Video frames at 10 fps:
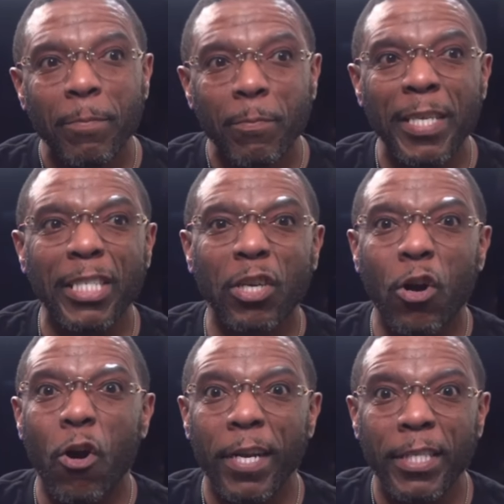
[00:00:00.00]
we used to
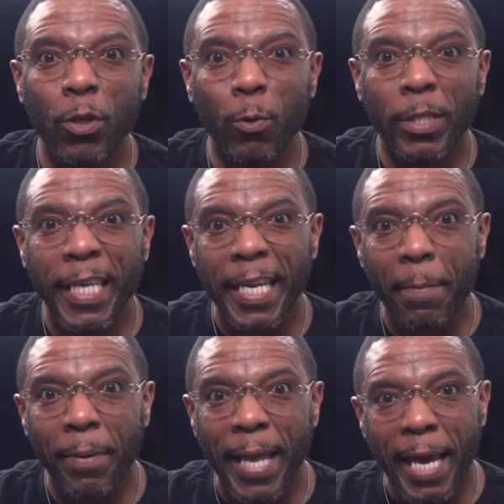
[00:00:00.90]
call this dude Skinny
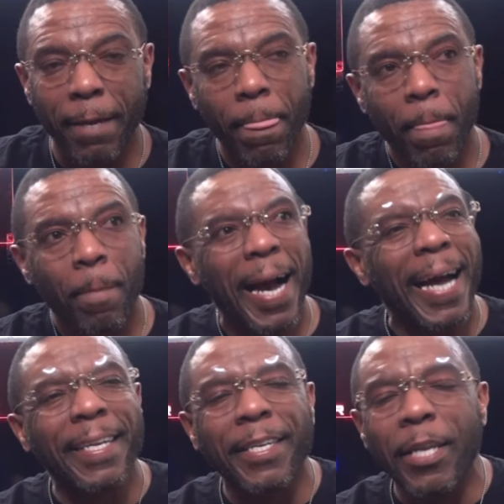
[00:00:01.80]
Black.
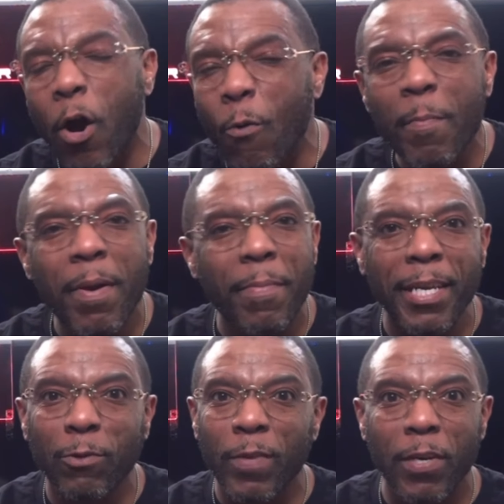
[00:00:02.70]
I don't remember
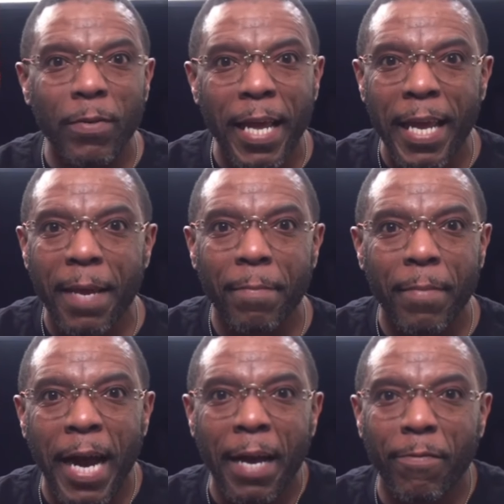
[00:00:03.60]
his real name.
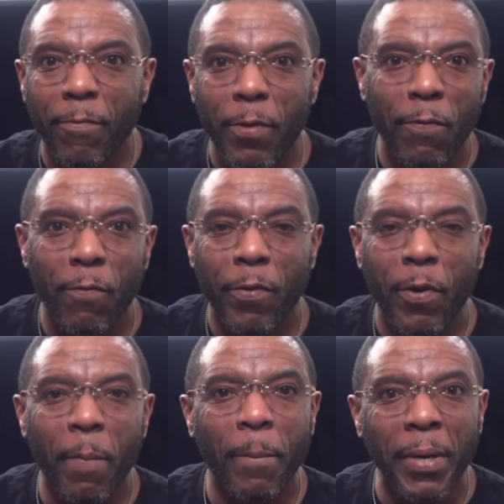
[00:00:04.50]
I, for real, for
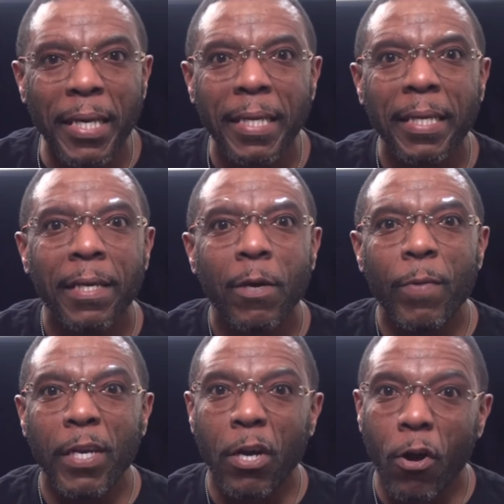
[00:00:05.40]
real. But
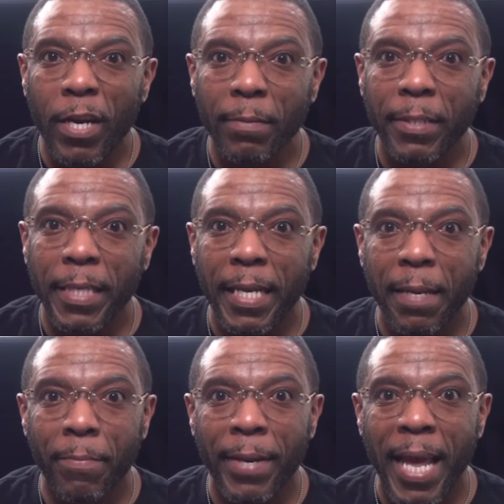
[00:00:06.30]
we called him
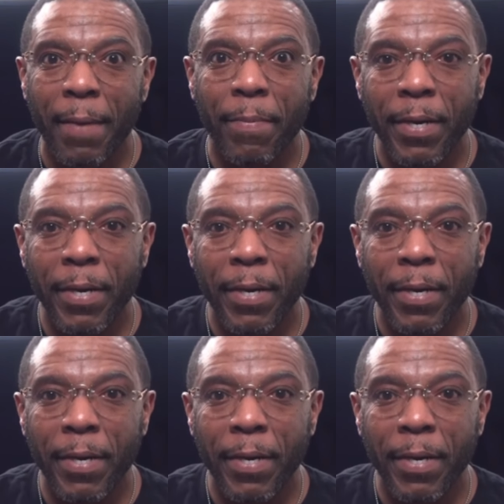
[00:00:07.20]
Skinny Black